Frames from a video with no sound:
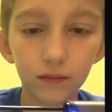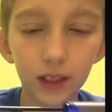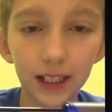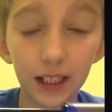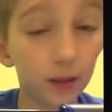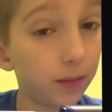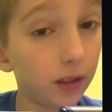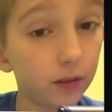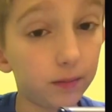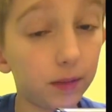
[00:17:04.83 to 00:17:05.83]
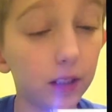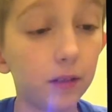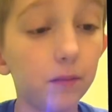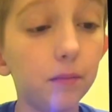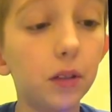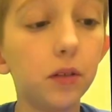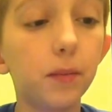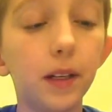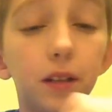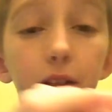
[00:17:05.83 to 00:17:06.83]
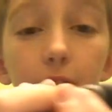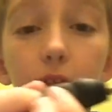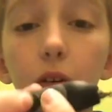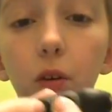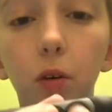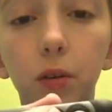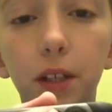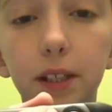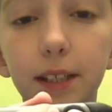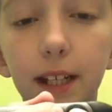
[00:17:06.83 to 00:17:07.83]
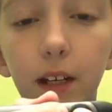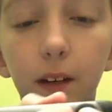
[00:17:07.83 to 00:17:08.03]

And to press both buttons, you have to hold these down.